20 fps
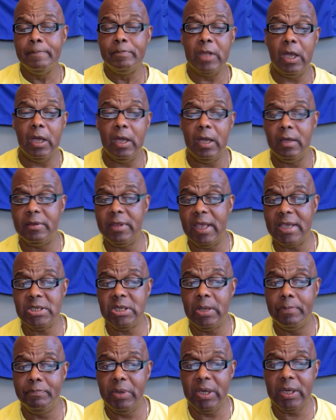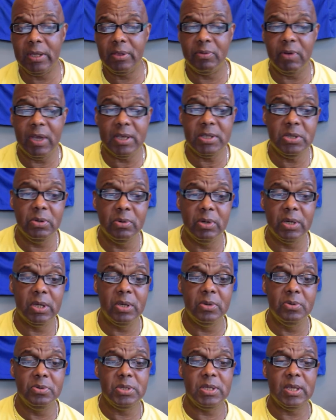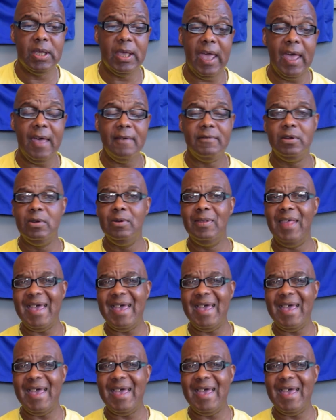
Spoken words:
That's a big threat to Acoustic Avenue.